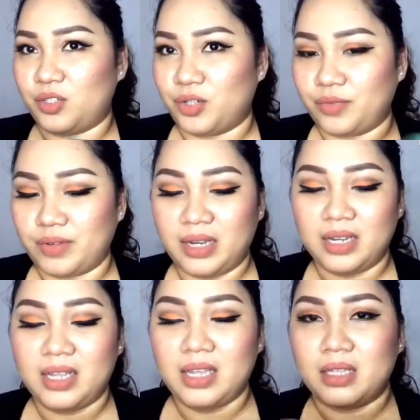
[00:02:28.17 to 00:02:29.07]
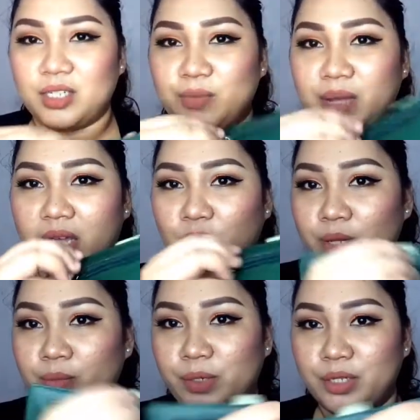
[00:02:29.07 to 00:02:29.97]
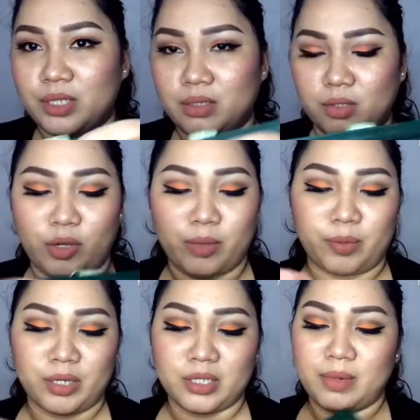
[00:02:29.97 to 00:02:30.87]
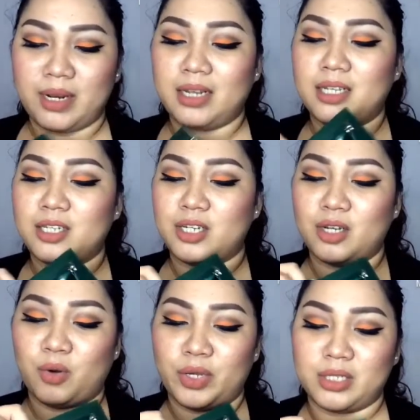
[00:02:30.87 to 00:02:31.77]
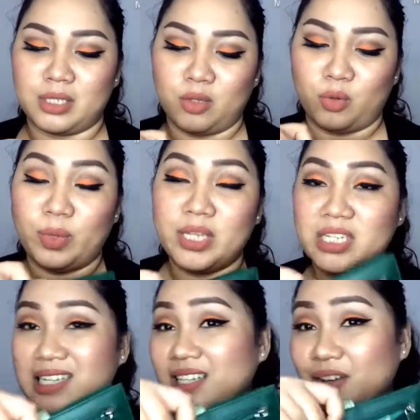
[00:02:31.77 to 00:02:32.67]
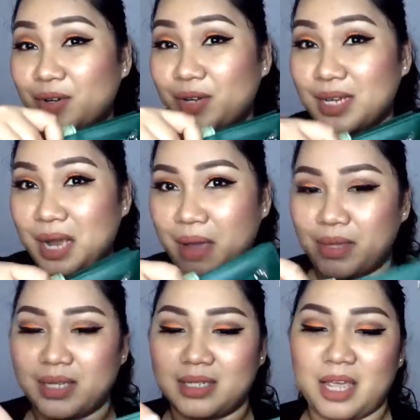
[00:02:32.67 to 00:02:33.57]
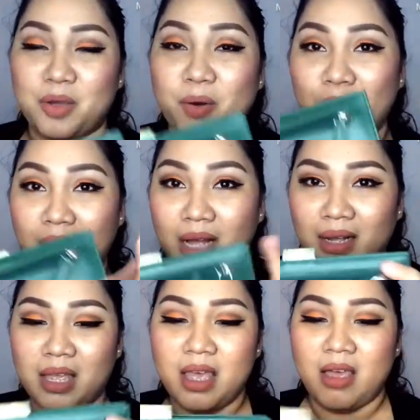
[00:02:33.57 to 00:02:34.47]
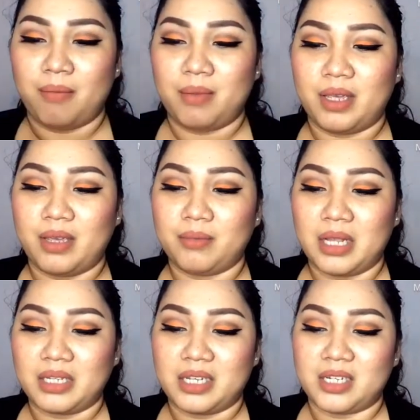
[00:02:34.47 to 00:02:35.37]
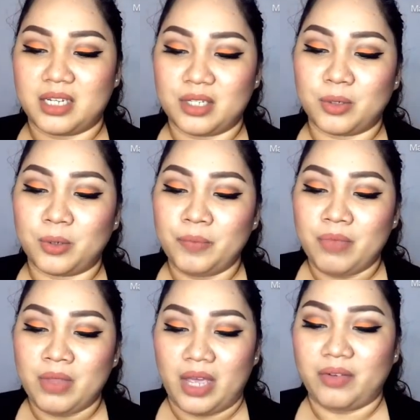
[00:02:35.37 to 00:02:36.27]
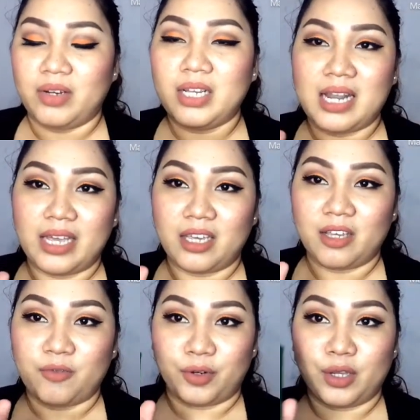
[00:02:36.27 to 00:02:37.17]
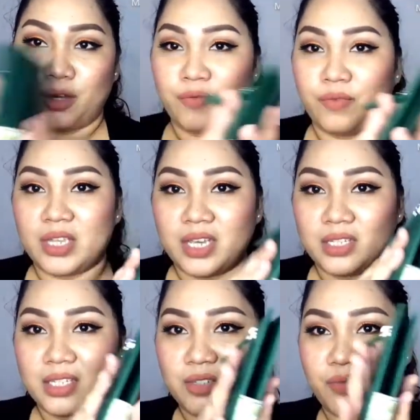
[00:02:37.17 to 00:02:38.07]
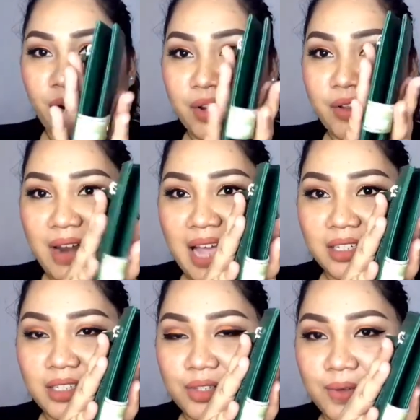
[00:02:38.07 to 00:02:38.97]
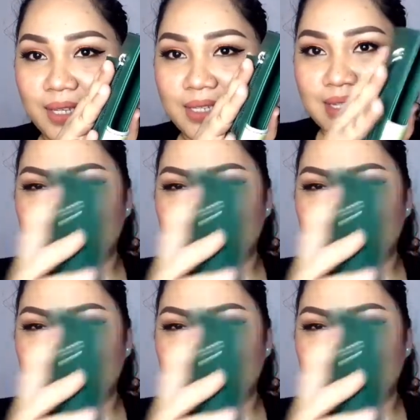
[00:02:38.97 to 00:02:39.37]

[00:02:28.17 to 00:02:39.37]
sherva. Tapos may coin purse, may lalagyan siya ng coins dito, which hindi ko ginagamit kasi ayoko nga maging bulky siya. So, I really like it for the convenience. It's very flat, as you can